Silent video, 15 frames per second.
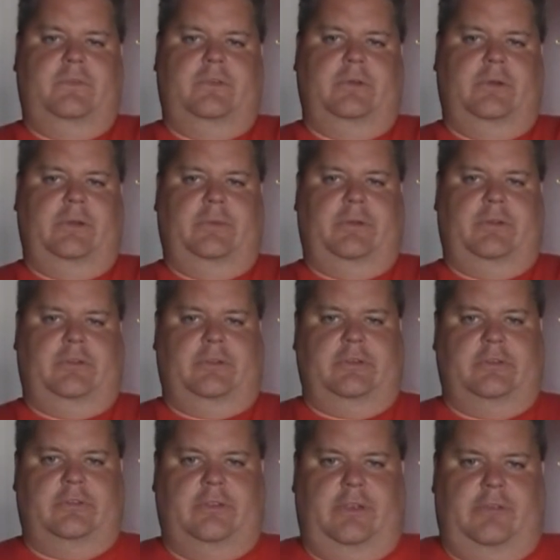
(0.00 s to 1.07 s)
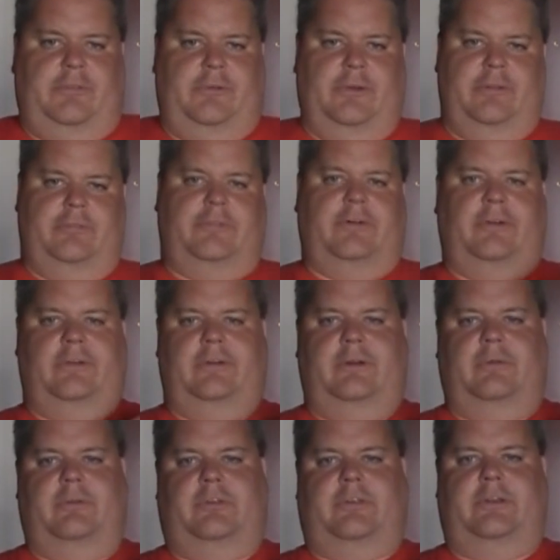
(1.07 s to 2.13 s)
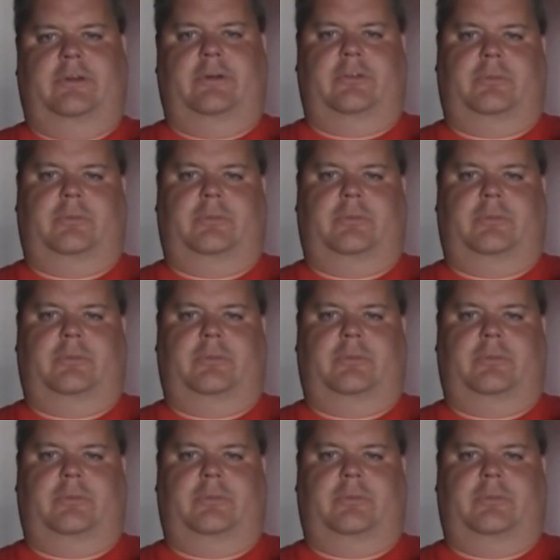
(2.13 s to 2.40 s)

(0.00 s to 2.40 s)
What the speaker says: So anyways, like I say, if you want to follow along this Calgary